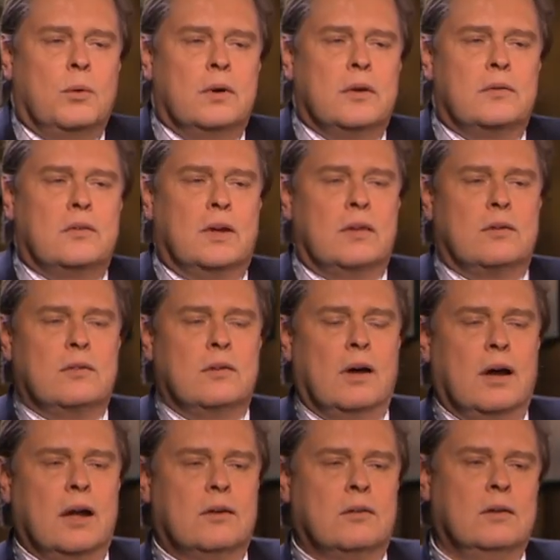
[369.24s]
words, it's
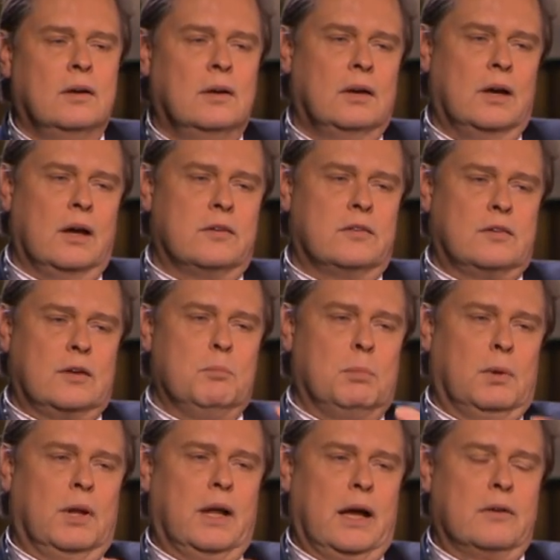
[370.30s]
not as
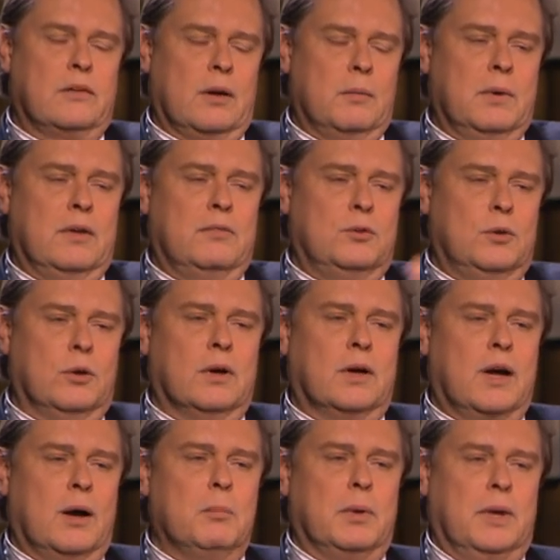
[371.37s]
simple as, if you're a
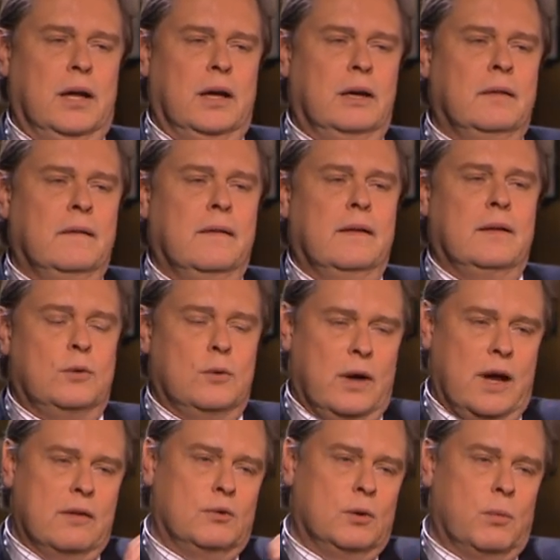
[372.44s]
company, mm-hmm. you
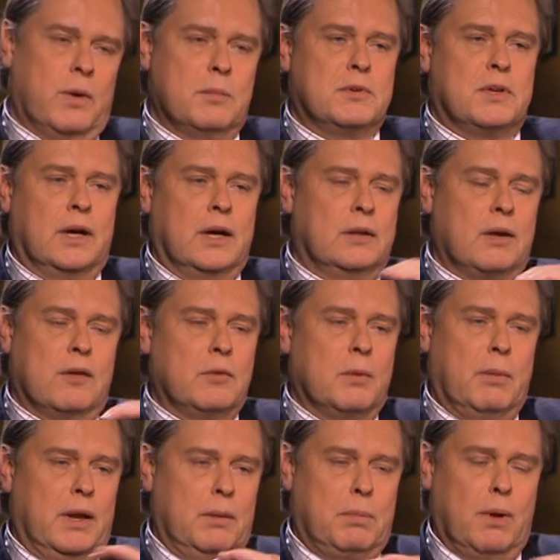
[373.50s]
have your website,
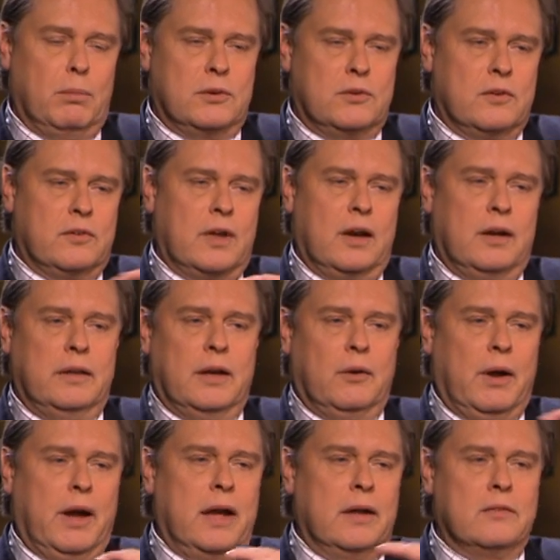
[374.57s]
everybody publishes that in
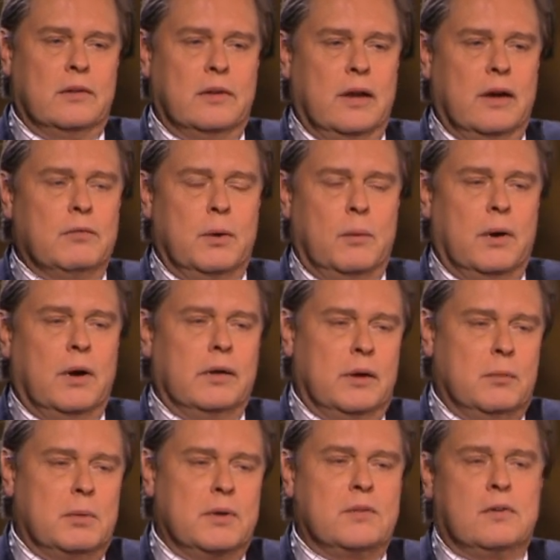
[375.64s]
their ads and everywhere on
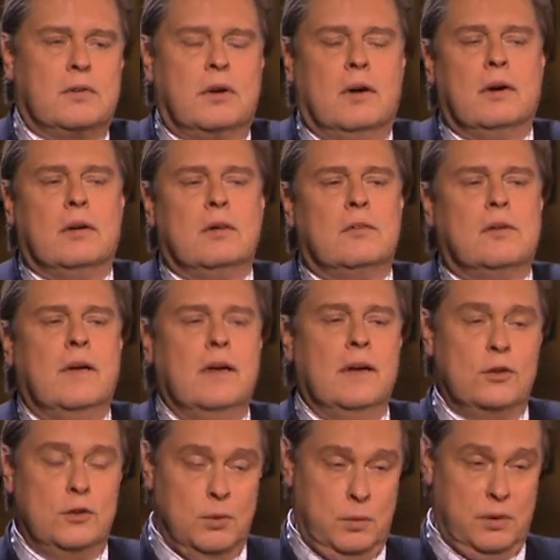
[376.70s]
their business cards. Yeah.
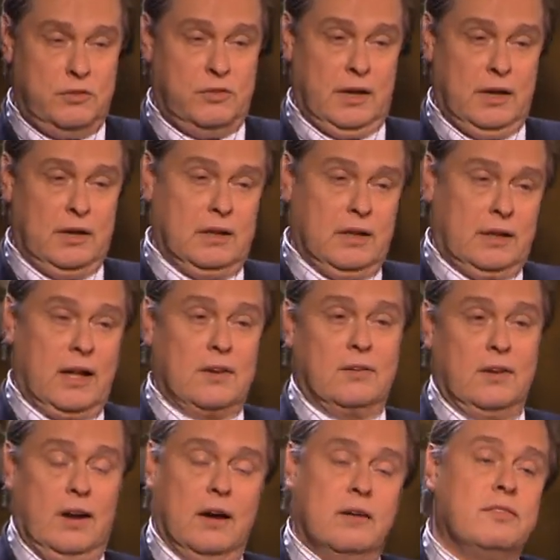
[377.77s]
You would think that that's
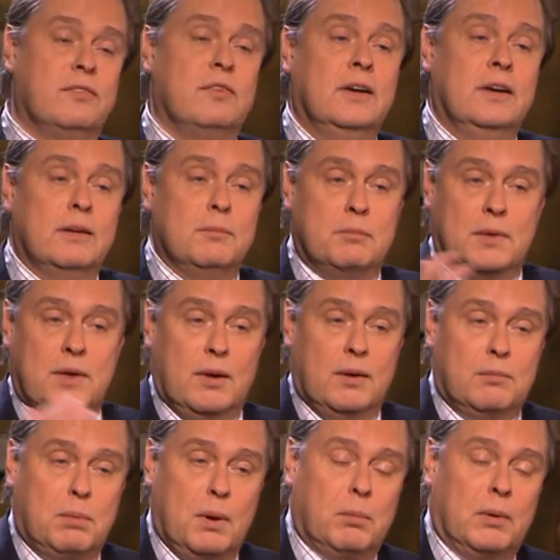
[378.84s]
enough,
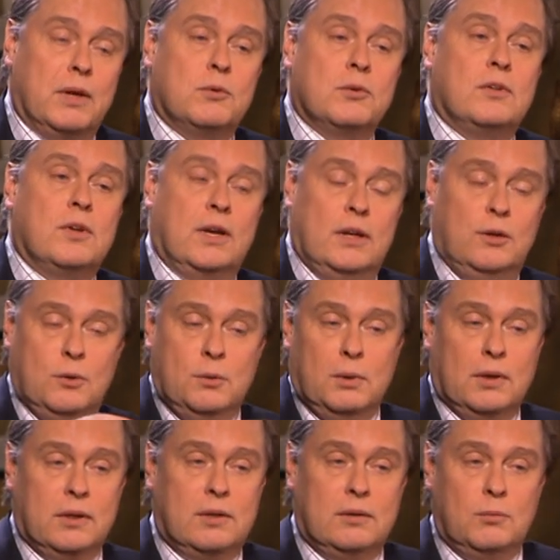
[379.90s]
that people interested in you
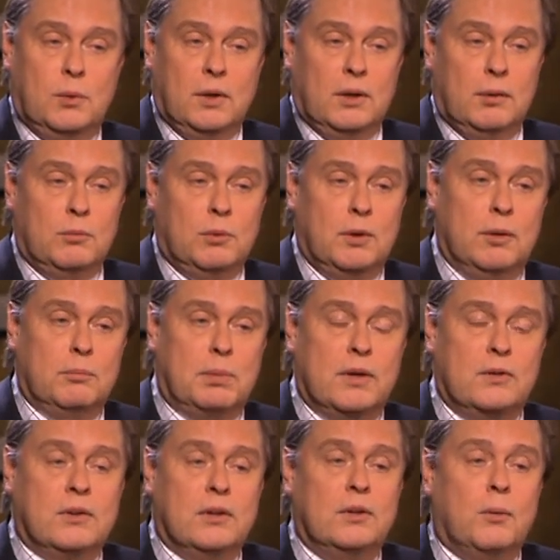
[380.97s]
will
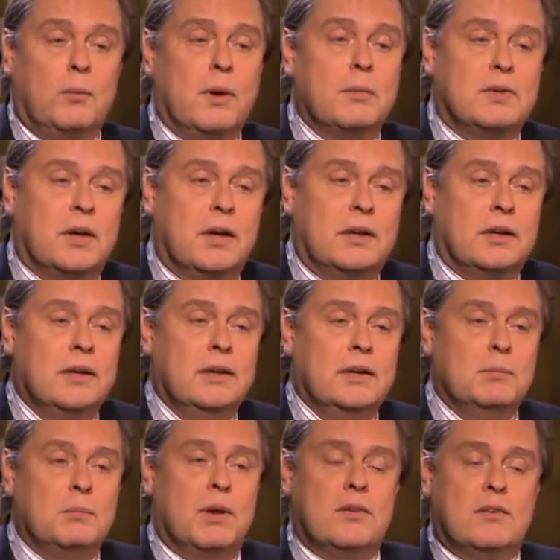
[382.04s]
punch in your website. Yeah.
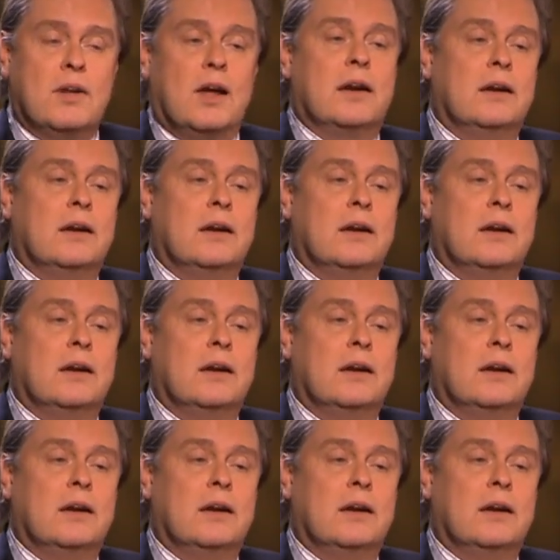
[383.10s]
But it's not